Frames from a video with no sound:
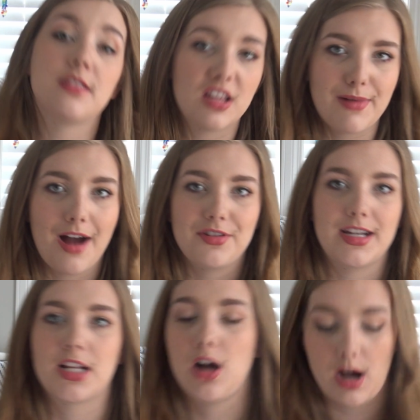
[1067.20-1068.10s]
to another
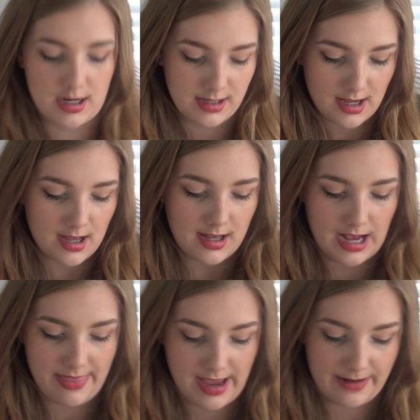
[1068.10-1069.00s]
mountain, and God,
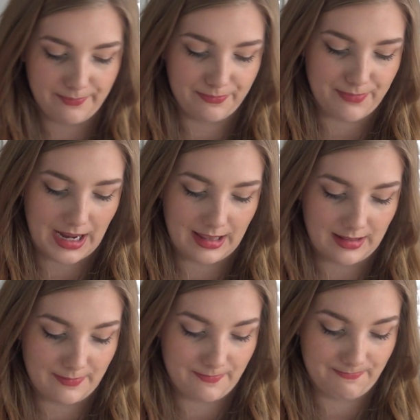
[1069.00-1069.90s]
and then Balaam,
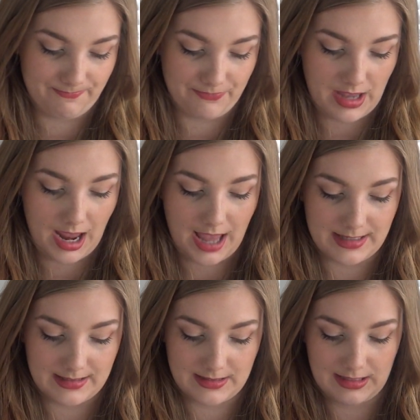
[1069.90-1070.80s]

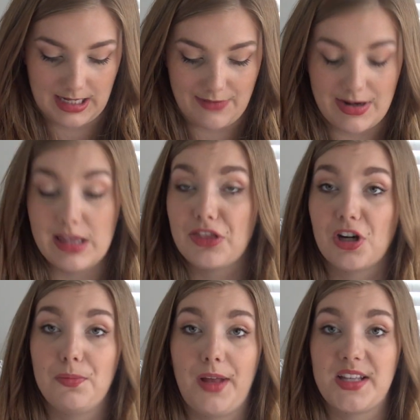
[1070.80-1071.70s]
and even in the
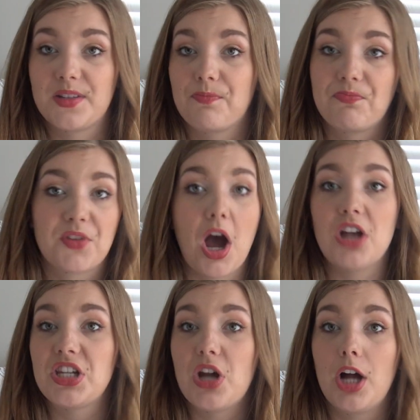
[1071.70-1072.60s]
third place,
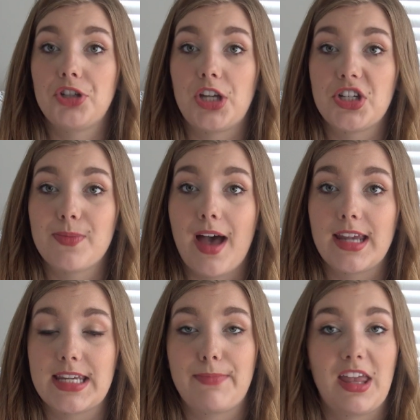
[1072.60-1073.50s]
God did not change his
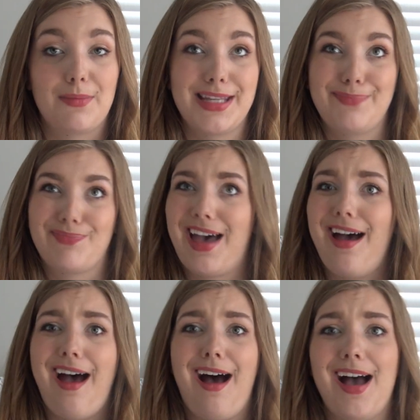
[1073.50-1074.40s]
mind, and Balaam said,
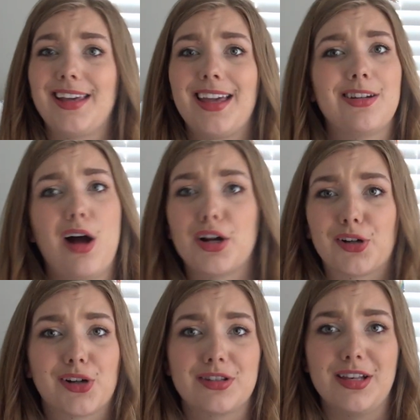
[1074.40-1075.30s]
I cannot
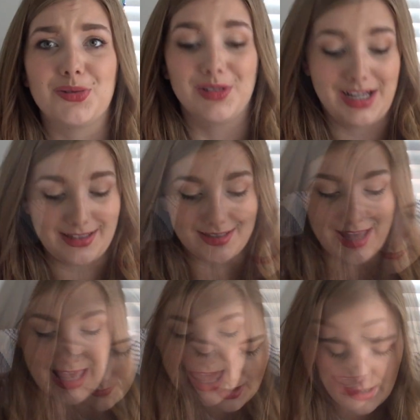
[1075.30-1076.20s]
curse the Israelites.
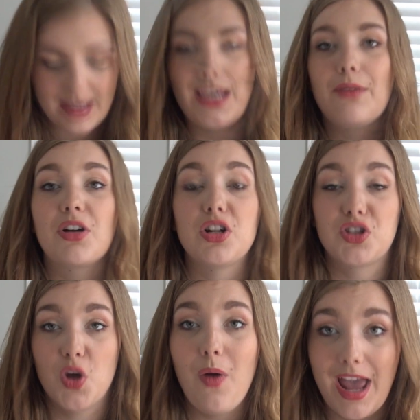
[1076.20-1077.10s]
He got
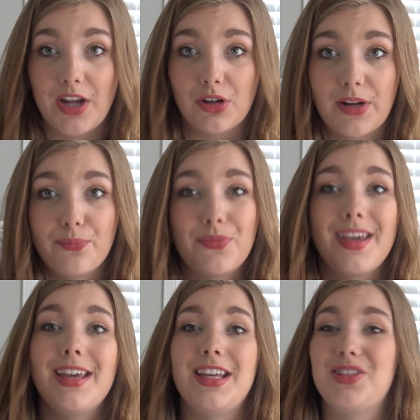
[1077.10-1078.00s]
so angry,
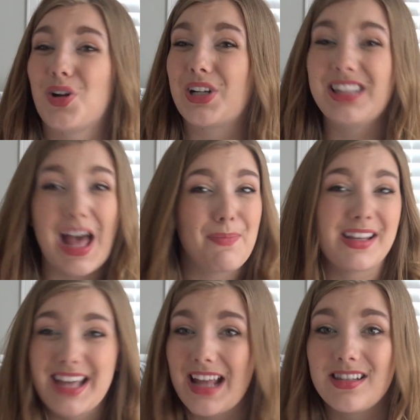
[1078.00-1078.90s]
he started clapping
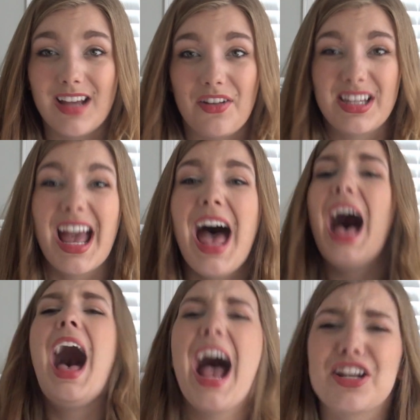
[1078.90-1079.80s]
his hands together. He's like,
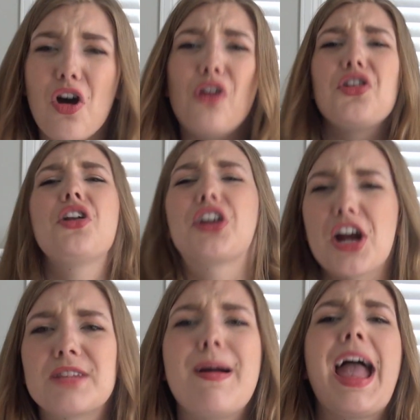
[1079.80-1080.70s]
I told you to
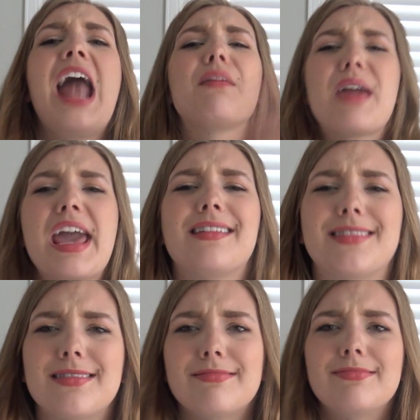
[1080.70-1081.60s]
curse my
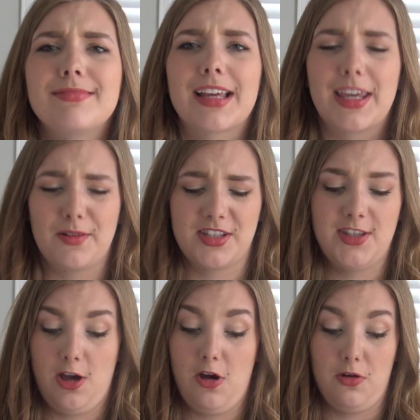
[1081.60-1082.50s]
enemies! Like, he was
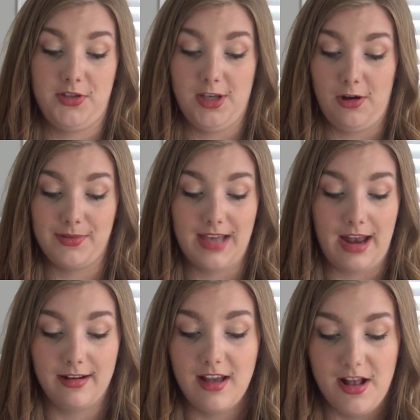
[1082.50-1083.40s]
so, so
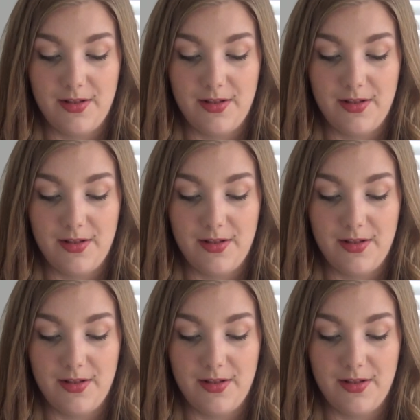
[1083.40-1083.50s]
upset.